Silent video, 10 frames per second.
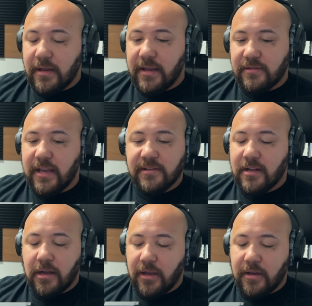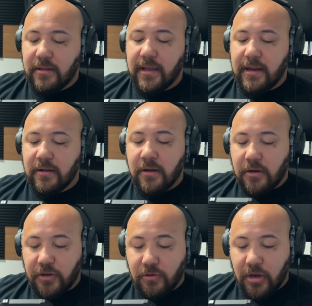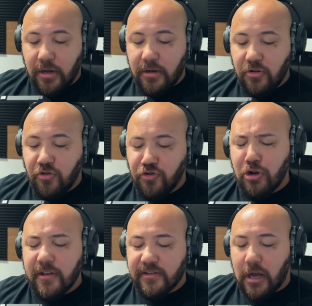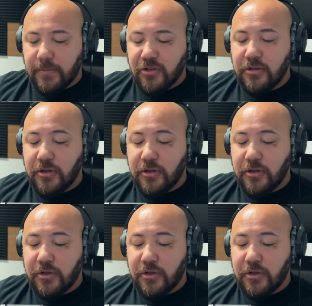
is not good, then you could do this option.